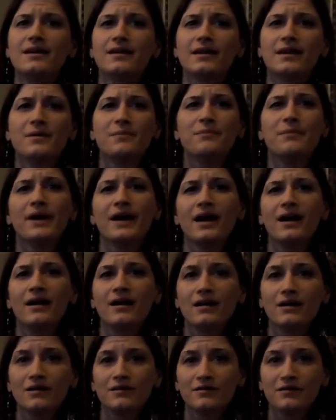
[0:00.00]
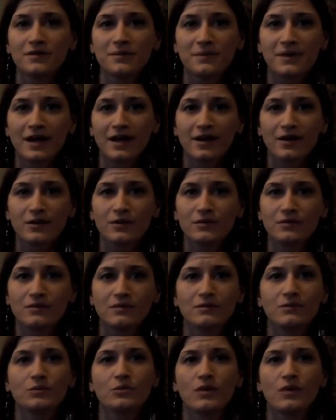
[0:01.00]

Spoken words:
compare for my own